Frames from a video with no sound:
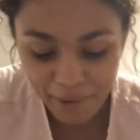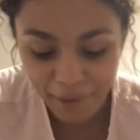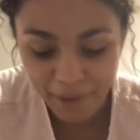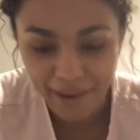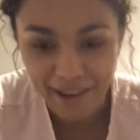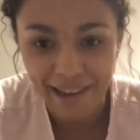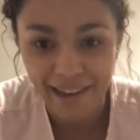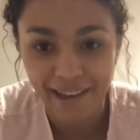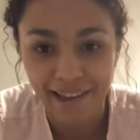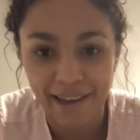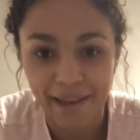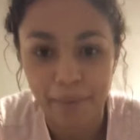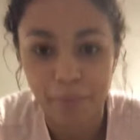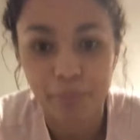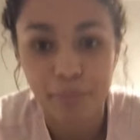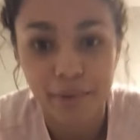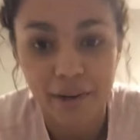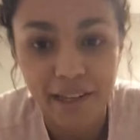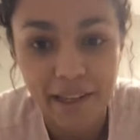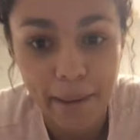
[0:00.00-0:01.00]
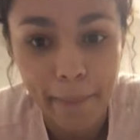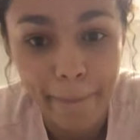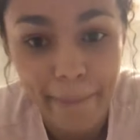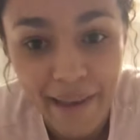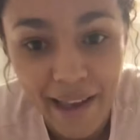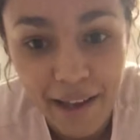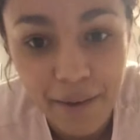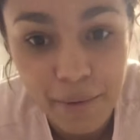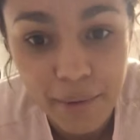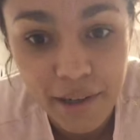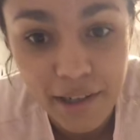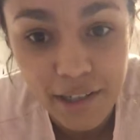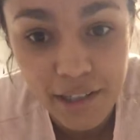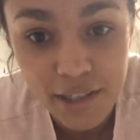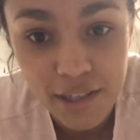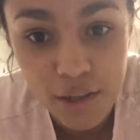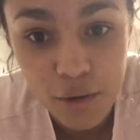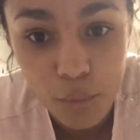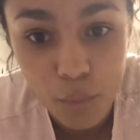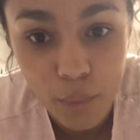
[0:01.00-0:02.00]
and bring it
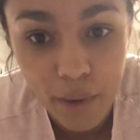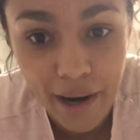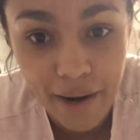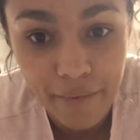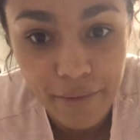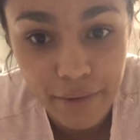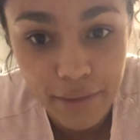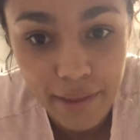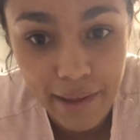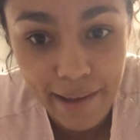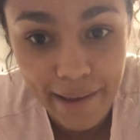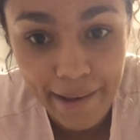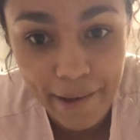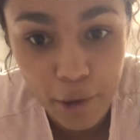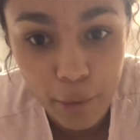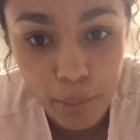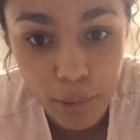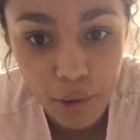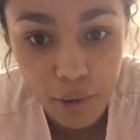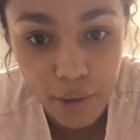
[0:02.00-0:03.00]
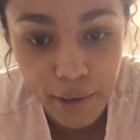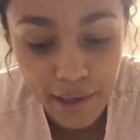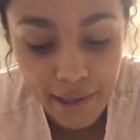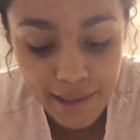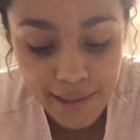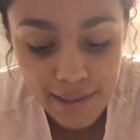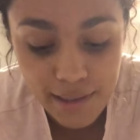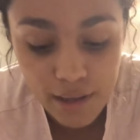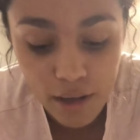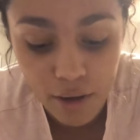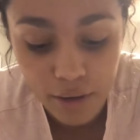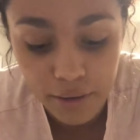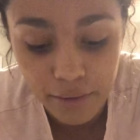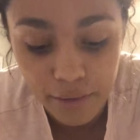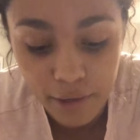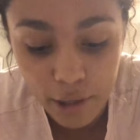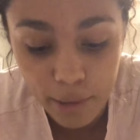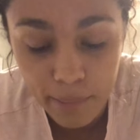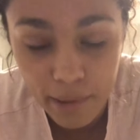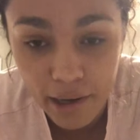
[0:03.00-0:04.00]
backwards, wherever that elbow hits on
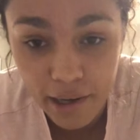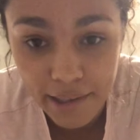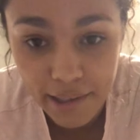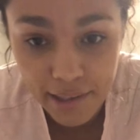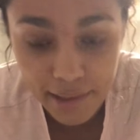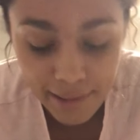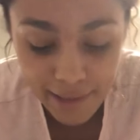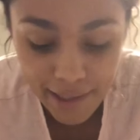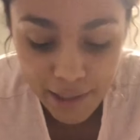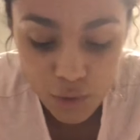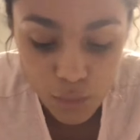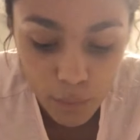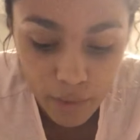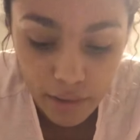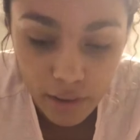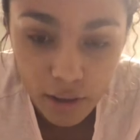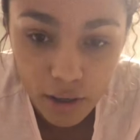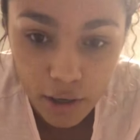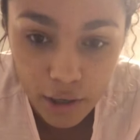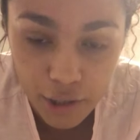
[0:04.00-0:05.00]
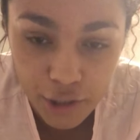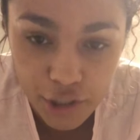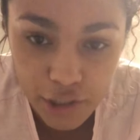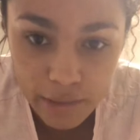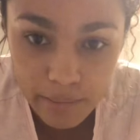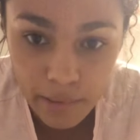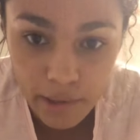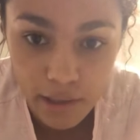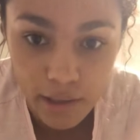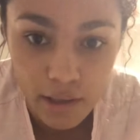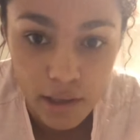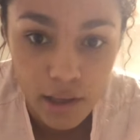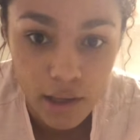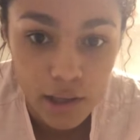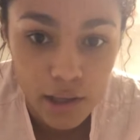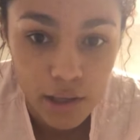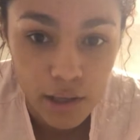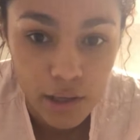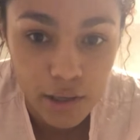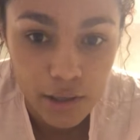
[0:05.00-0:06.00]
their body, that's where the heart should be.
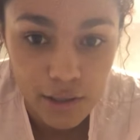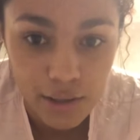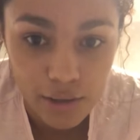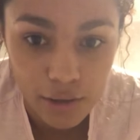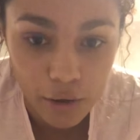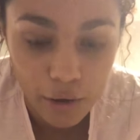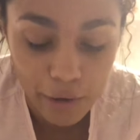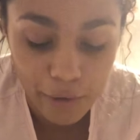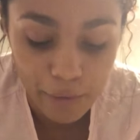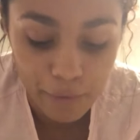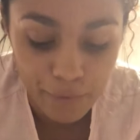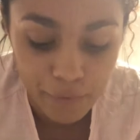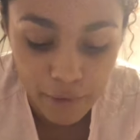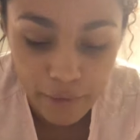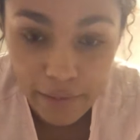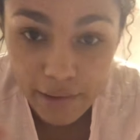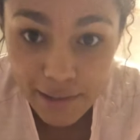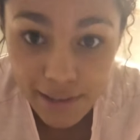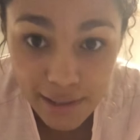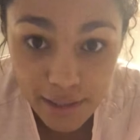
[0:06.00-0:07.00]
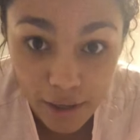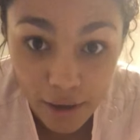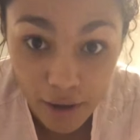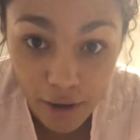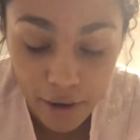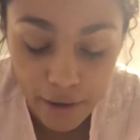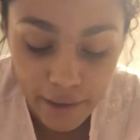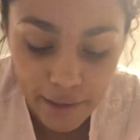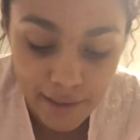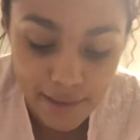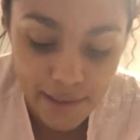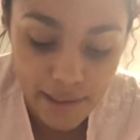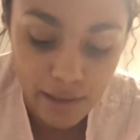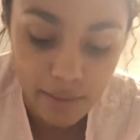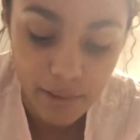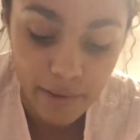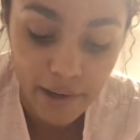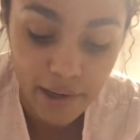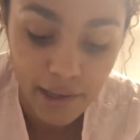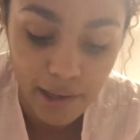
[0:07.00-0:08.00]
So for this dog, it's gonna
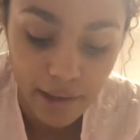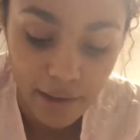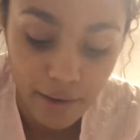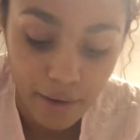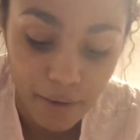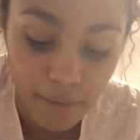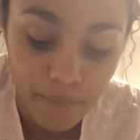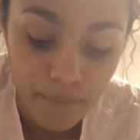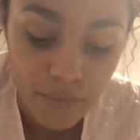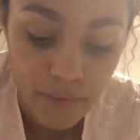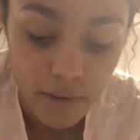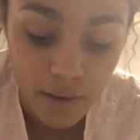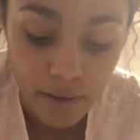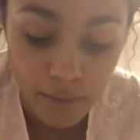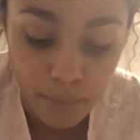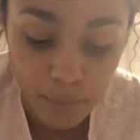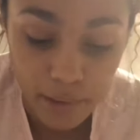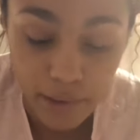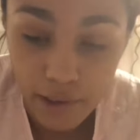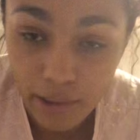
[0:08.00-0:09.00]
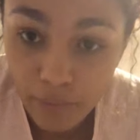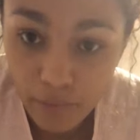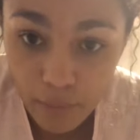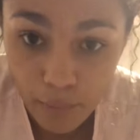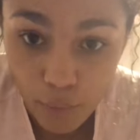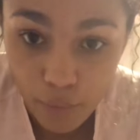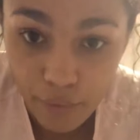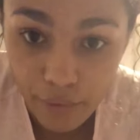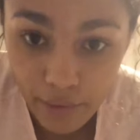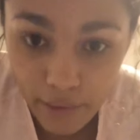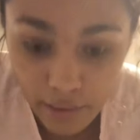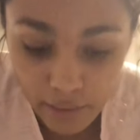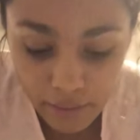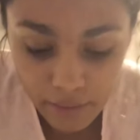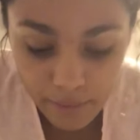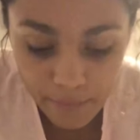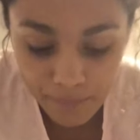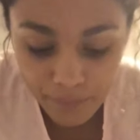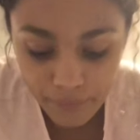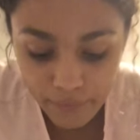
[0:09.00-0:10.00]
be right here. We're gonna remove the
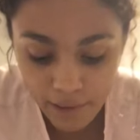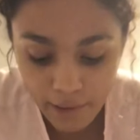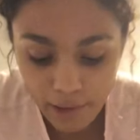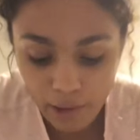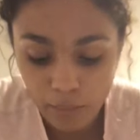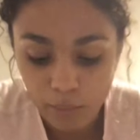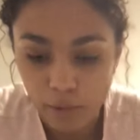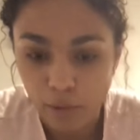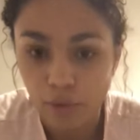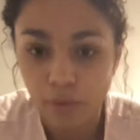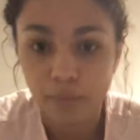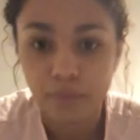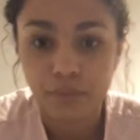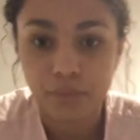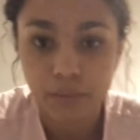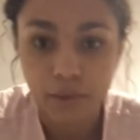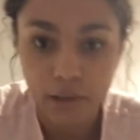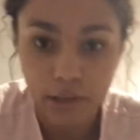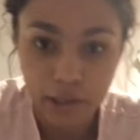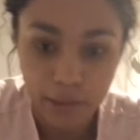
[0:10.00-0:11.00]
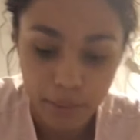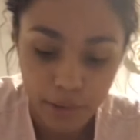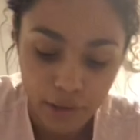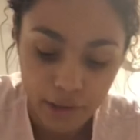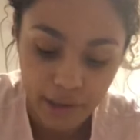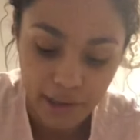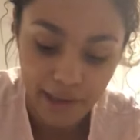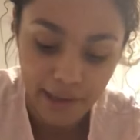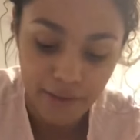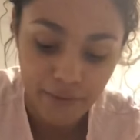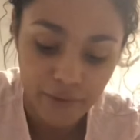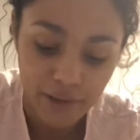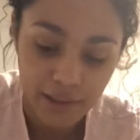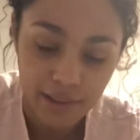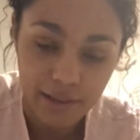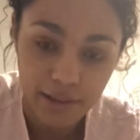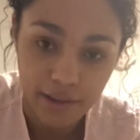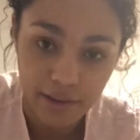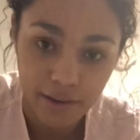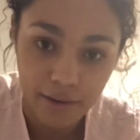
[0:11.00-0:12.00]
elbow. We're gonna put our hand right
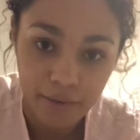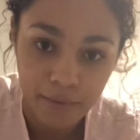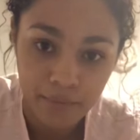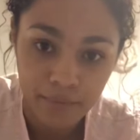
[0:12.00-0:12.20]
there,